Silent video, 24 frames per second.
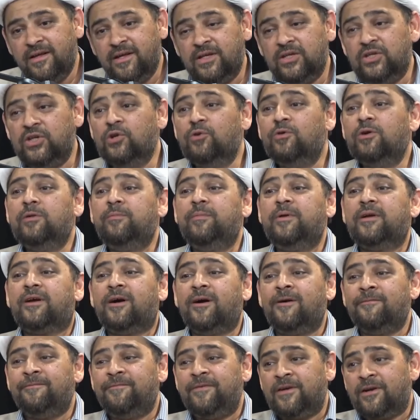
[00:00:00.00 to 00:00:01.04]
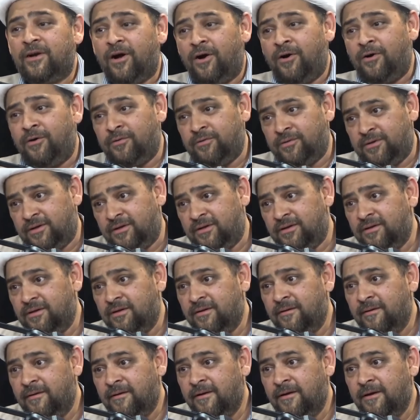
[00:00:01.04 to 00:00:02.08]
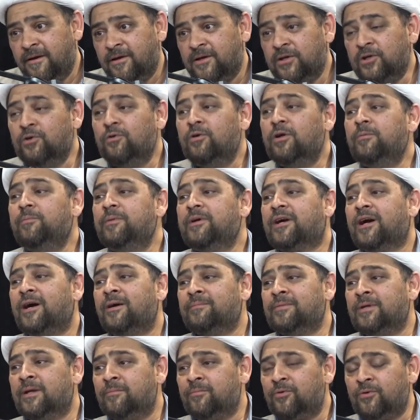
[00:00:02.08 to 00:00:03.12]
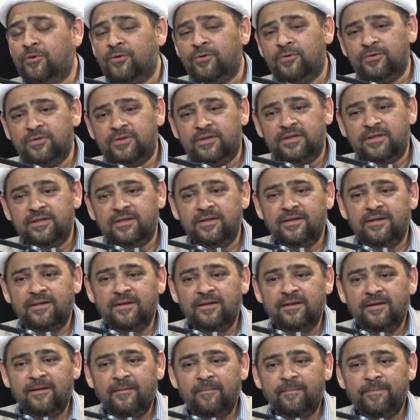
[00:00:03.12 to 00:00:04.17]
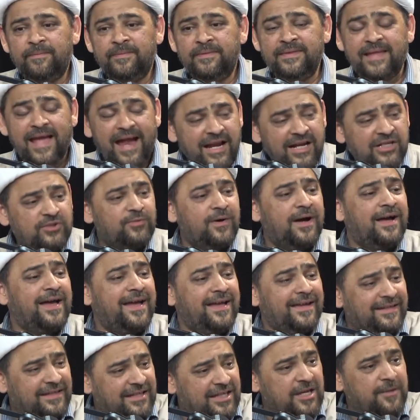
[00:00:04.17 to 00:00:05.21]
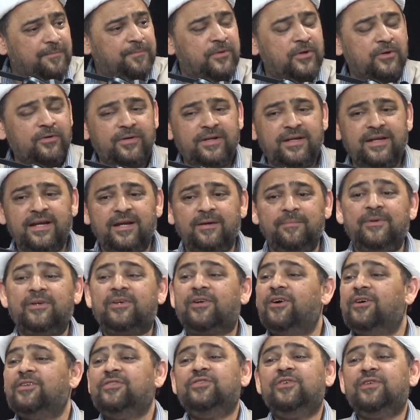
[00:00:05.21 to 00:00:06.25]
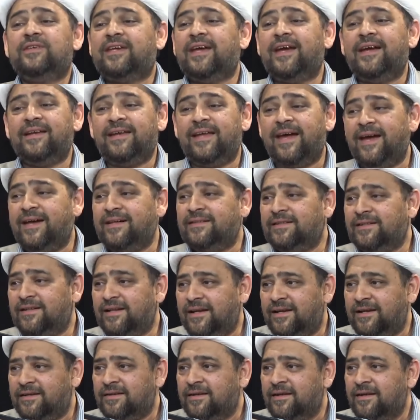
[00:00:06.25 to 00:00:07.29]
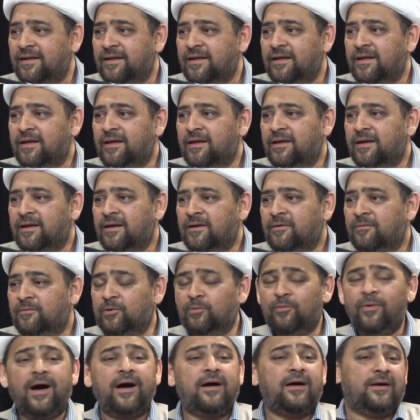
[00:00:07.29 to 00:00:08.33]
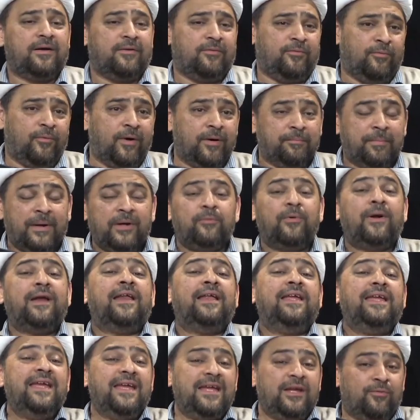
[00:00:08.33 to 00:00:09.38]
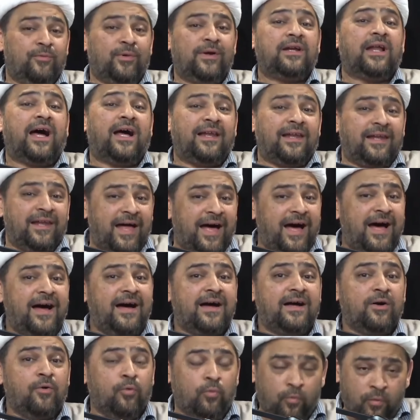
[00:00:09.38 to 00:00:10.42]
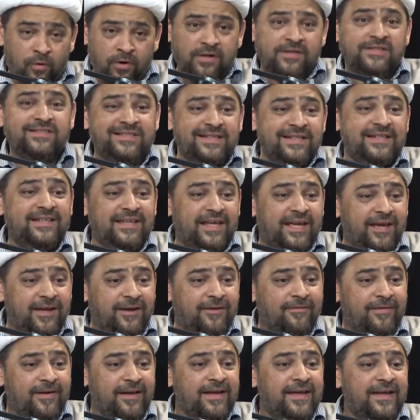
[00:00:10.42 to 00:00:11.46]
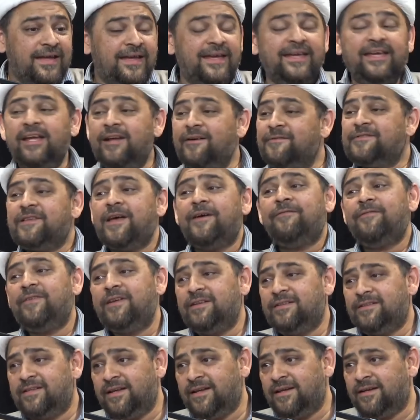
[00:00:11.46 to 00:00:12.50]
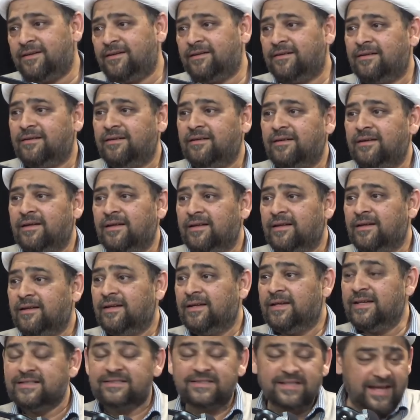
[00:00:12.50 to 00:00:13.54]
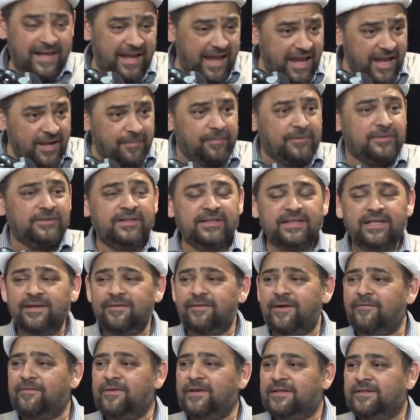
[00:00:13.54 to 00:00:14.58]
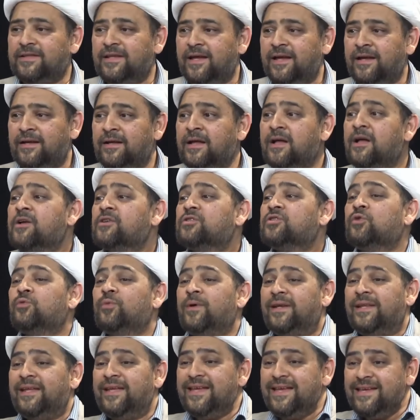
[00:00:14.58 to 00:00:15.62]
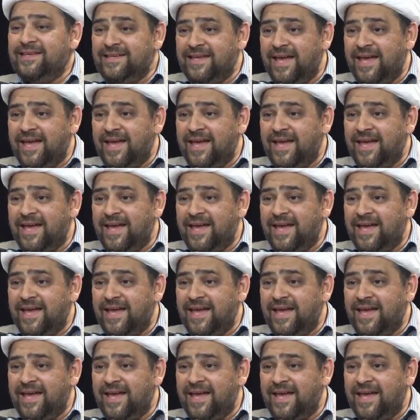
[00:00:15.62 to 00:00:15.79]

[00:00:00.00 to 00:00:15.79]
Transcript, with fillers: You will become Fir'aun. You will become Namrud. That's why I keep you here because you can't handle it. Well, uh, but when he, when Allah wants to give, he gives everything. He's able to give everything. So when he